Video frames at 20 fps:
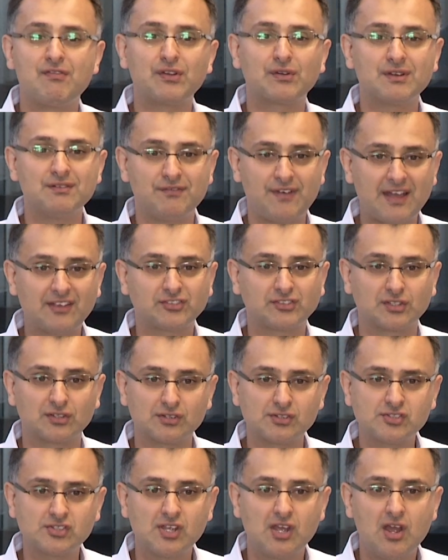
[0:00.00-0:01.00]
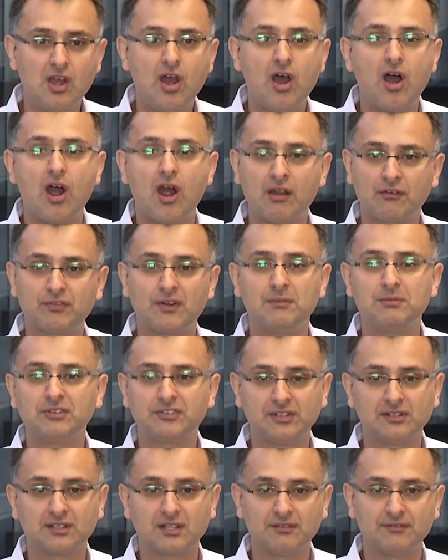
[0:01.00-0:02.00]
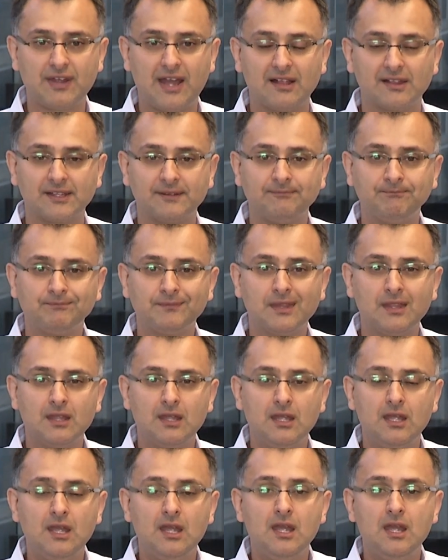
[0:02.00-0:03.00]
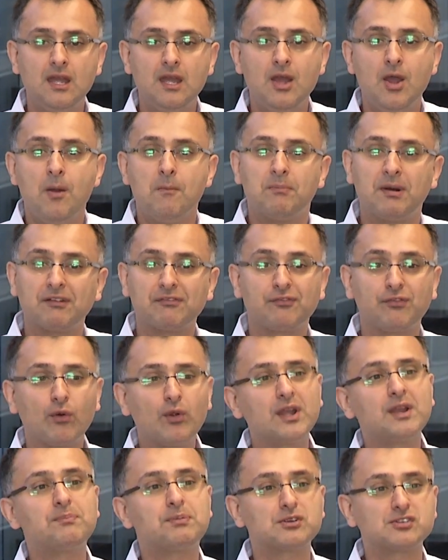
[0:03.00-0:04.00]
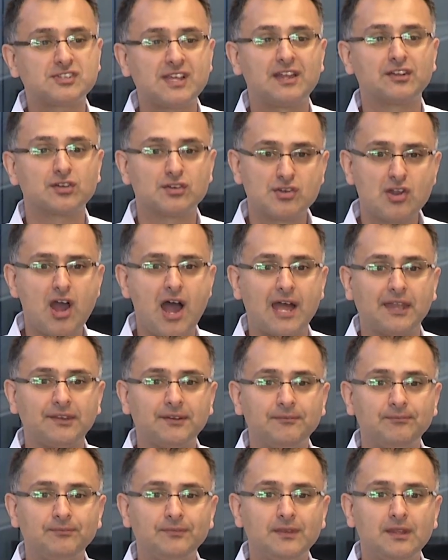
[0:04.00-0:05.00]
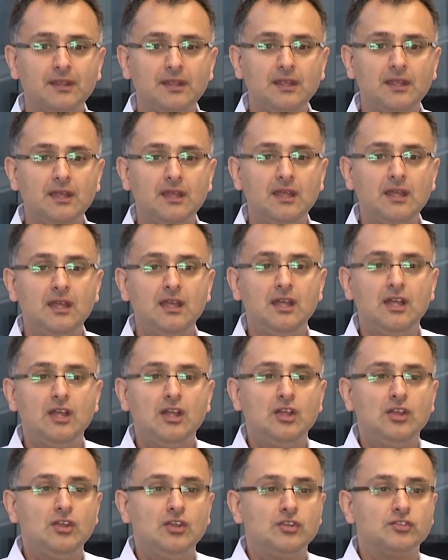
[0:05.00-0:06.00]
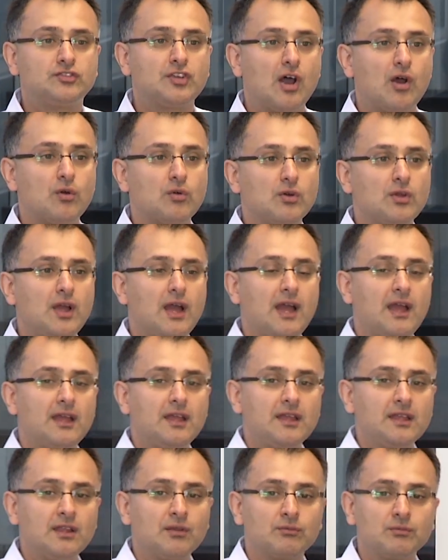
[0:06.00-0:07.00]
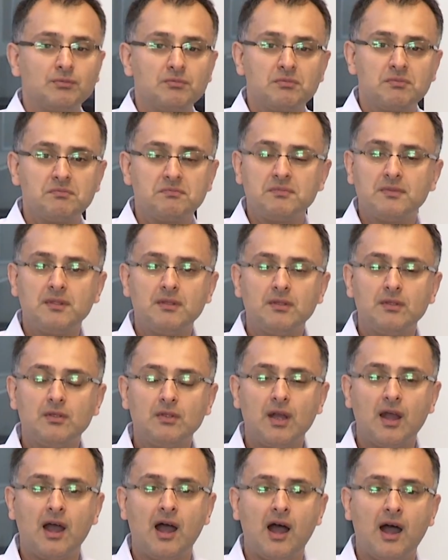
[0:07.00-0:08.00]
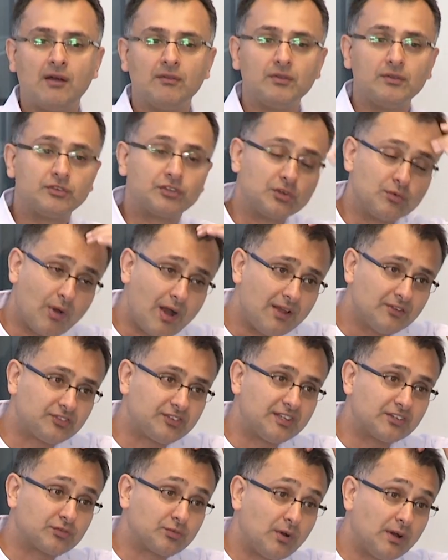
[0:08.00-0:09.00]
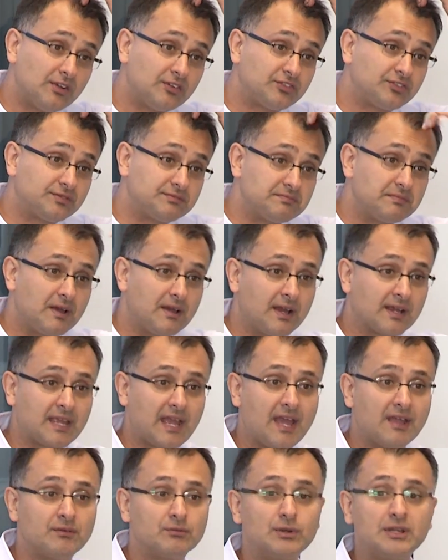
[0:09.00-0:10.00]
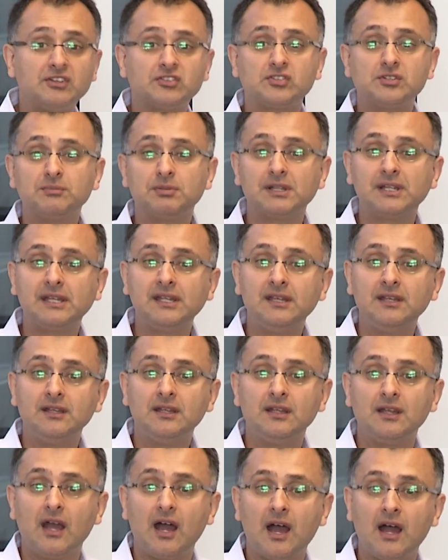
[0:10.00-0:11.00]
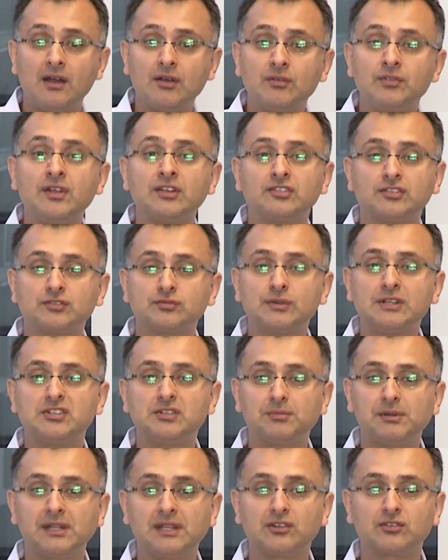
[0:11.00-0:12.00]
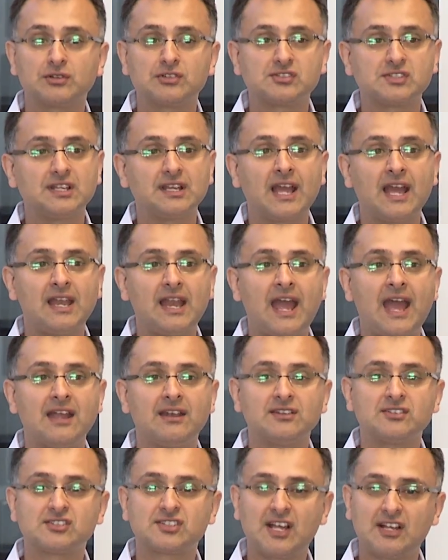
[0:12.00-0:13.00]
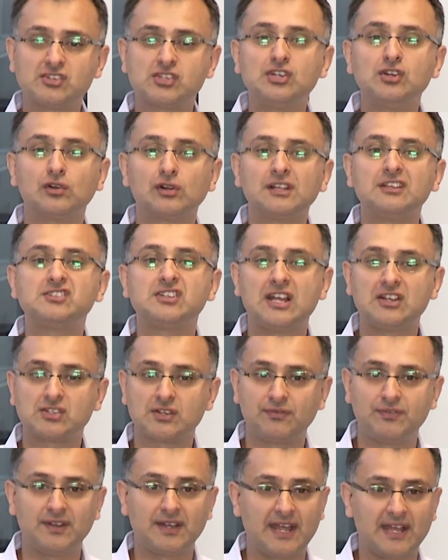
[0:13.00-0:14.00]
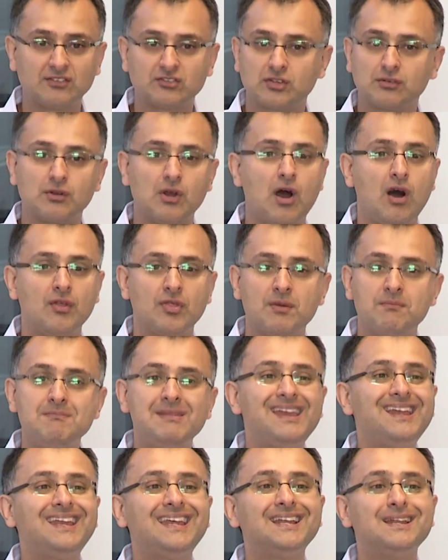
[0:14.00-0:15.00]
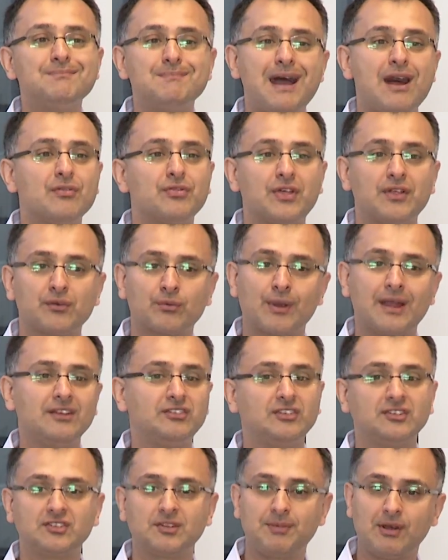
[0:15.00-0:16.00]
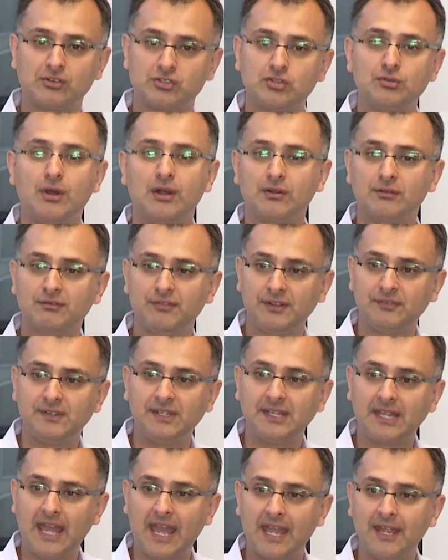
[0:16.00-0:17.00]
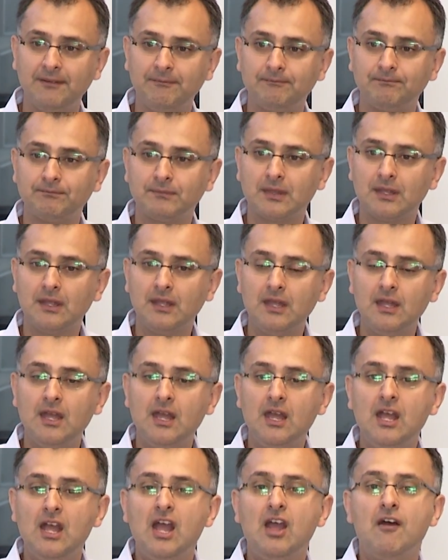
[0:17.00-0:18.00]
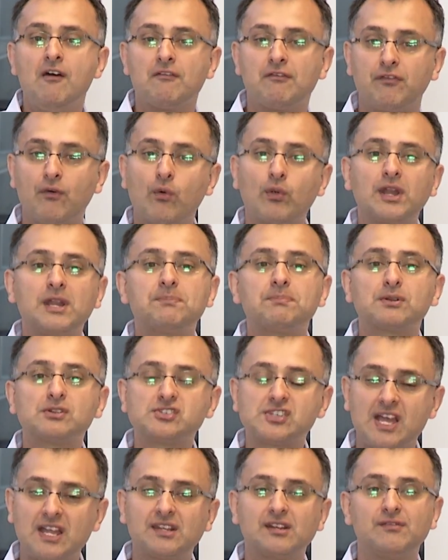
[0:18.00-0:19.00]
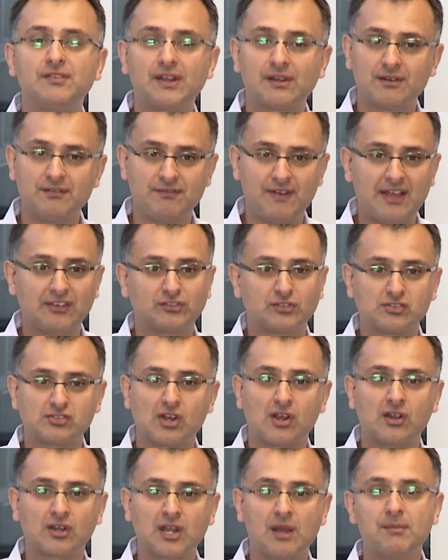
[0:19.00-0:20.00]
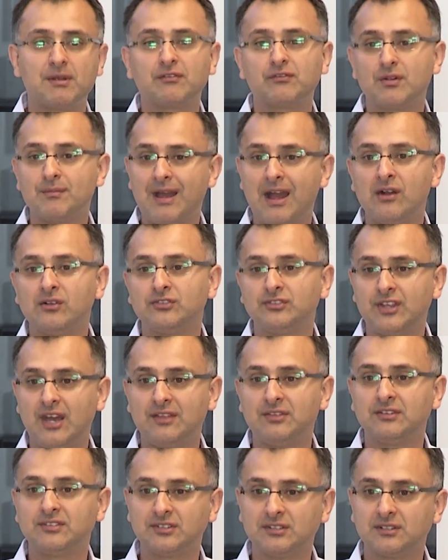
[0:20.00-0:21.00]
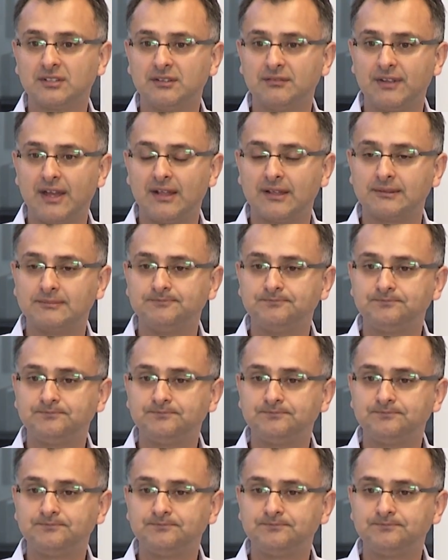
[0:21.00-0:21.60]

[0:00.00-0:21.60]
their investors are from the Silicon Valley, but 40% are not. So, to us, this was, again, reasonably interesting. At such an early stage of finance, so the median amount that they're raising is about $250K, 40% of their investors are coming from outside the Silicon Valley,